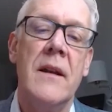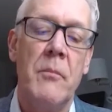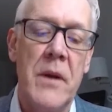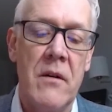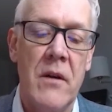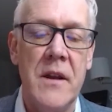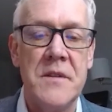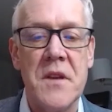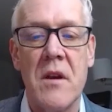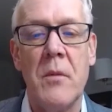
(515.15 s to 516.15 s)
Now, barite
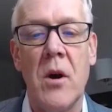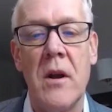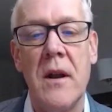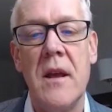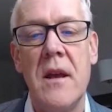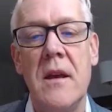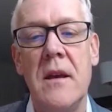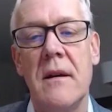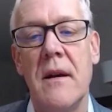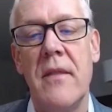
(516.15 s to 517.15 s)
is a
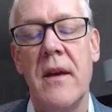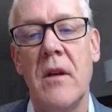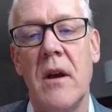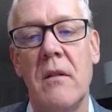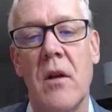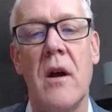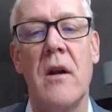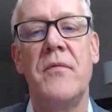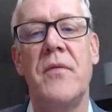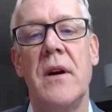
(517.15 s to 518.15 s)
commodity that a lot
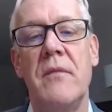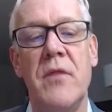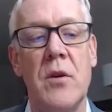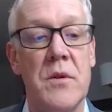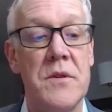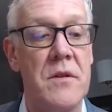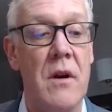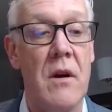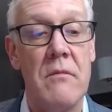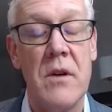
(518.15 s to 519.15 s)
of viewers
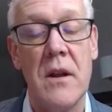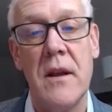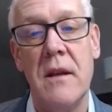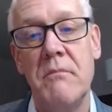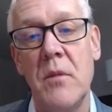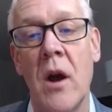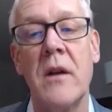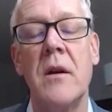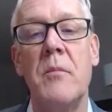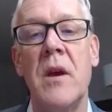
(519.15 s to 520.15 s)
are really
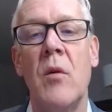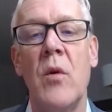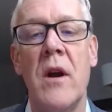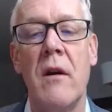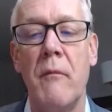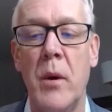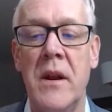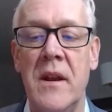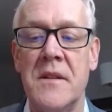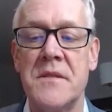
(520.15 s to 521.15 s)
not going to be aware of,
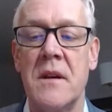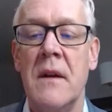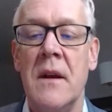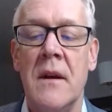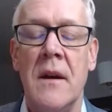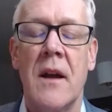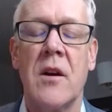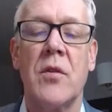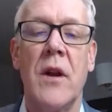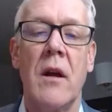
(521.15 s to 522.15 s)
but it is a
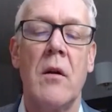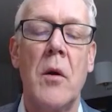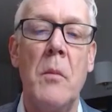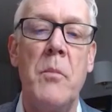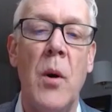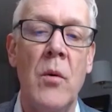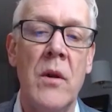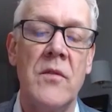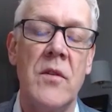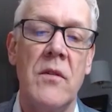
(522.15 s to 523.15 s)
critical
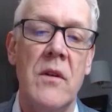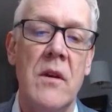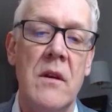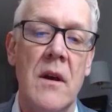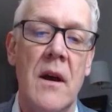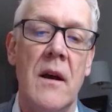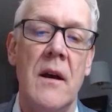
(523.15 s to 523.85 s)
component to the